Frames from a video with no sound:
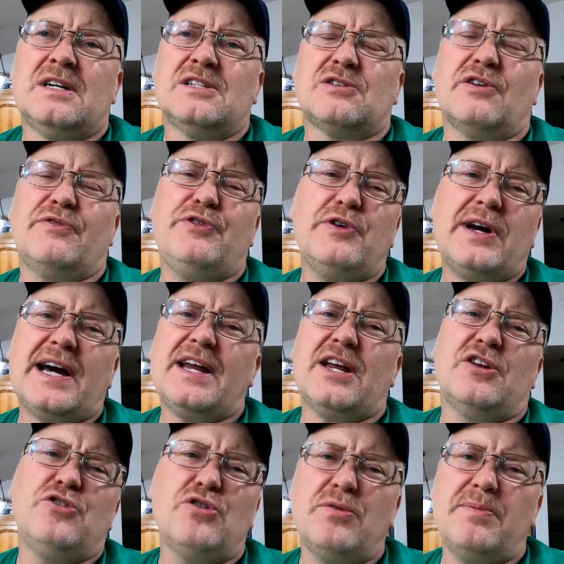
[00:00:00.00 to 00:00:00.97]
So if you got a
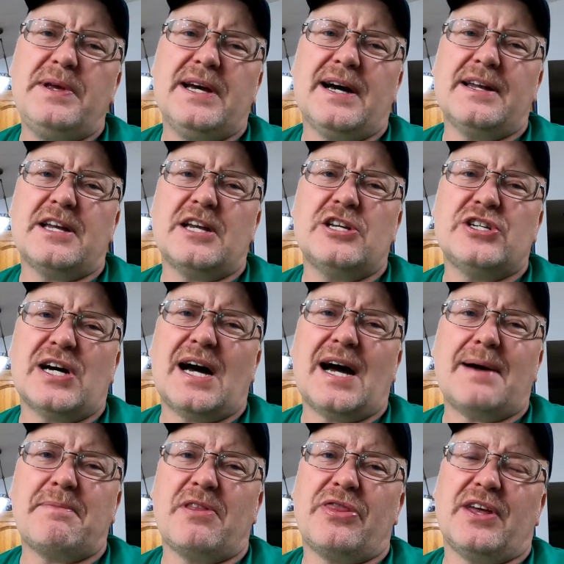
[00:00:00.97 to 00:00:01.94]
newbie on the
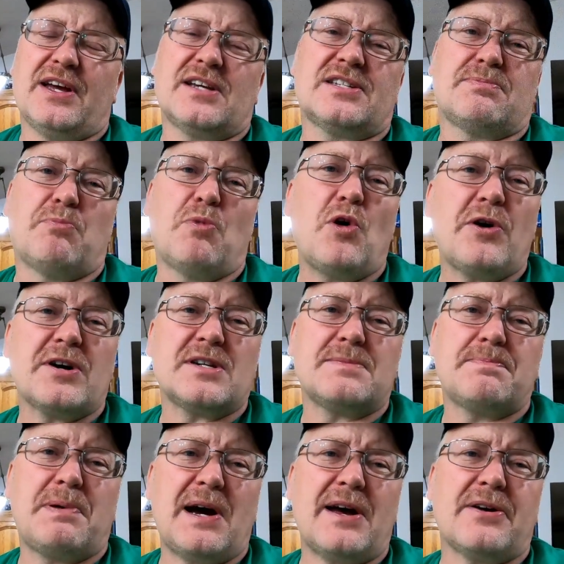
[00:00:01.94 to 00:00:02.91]
job and thinks more is
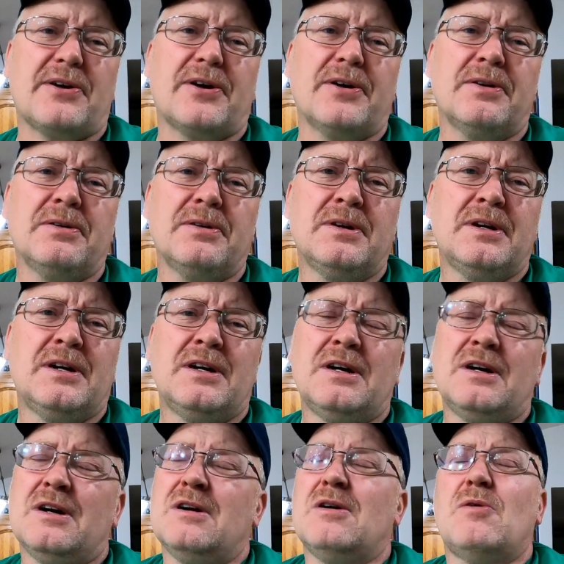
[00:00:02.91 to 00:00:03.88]
better,
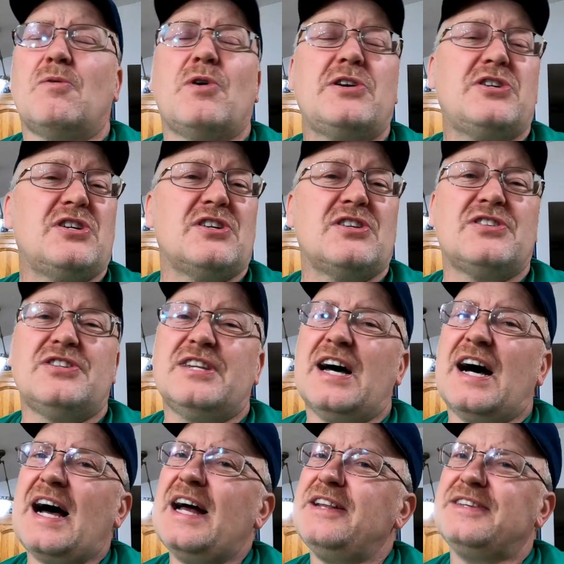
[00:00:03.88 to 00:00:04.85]
which is
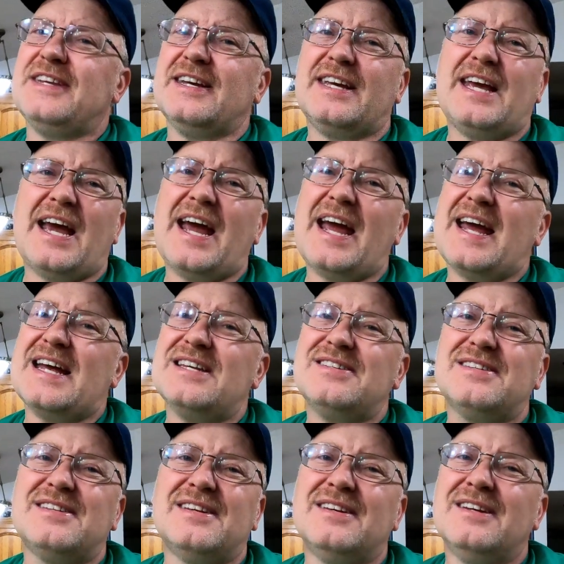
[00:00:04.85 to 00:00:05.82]
not the
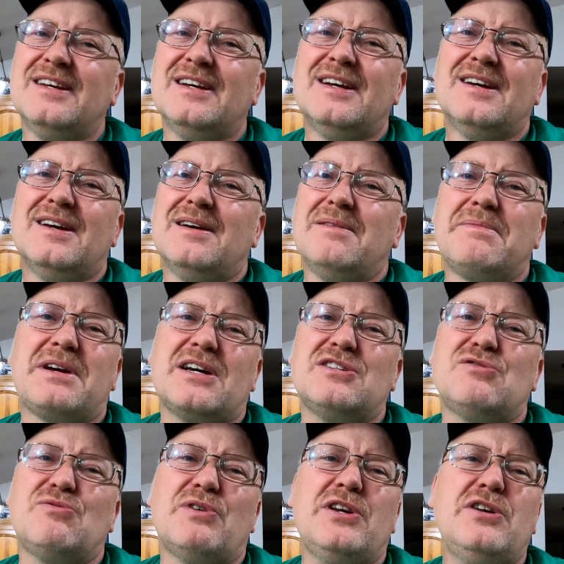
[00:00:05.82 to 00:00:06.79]
case,
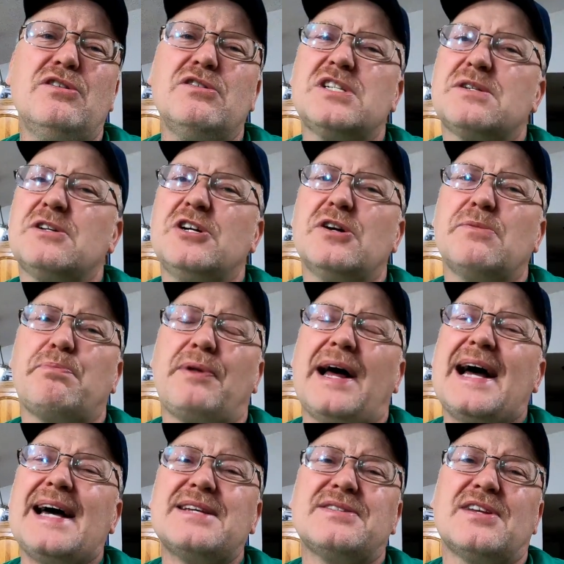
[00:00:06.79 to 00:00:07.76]
because when you're
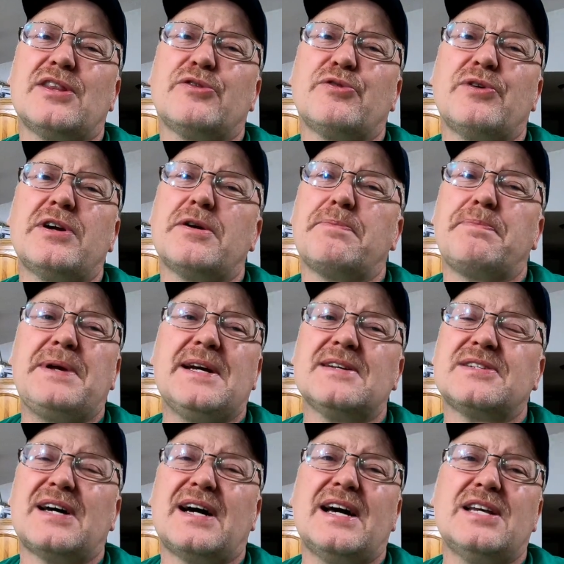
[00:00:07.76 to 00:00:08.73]
blasting 300
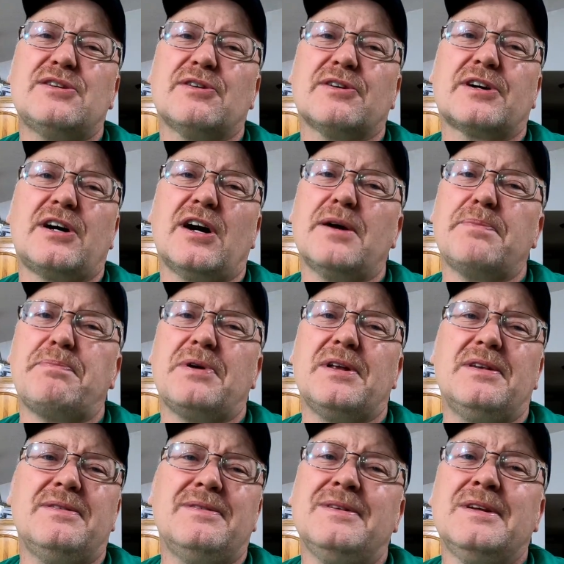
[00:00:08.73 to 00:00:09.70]
PSI into a
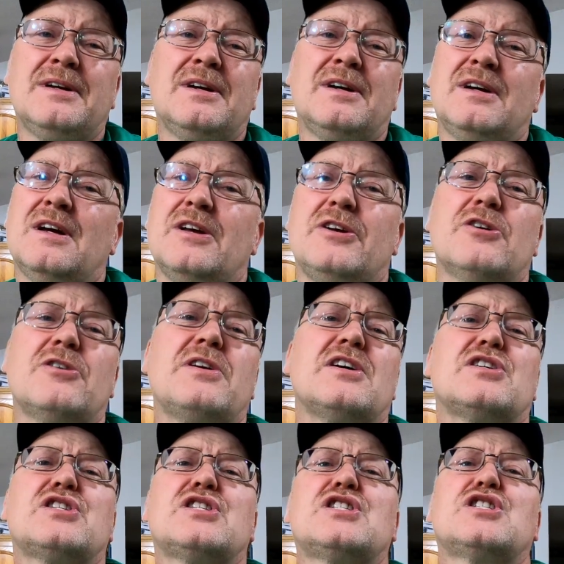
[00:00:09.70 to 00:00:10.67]
carpet, you're
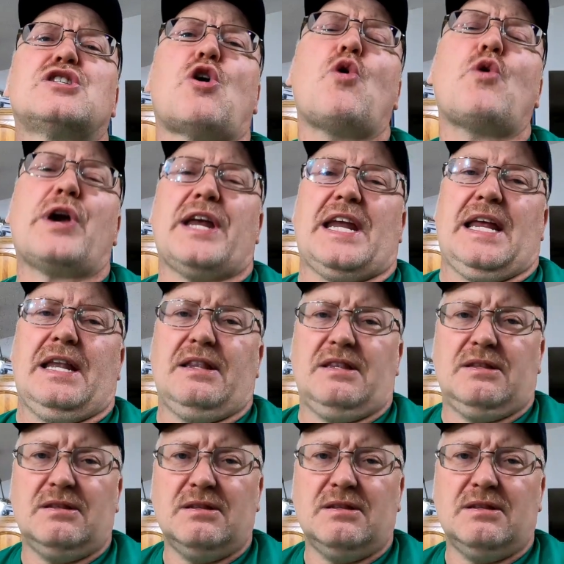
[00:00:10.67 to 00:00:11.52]
just soaking it.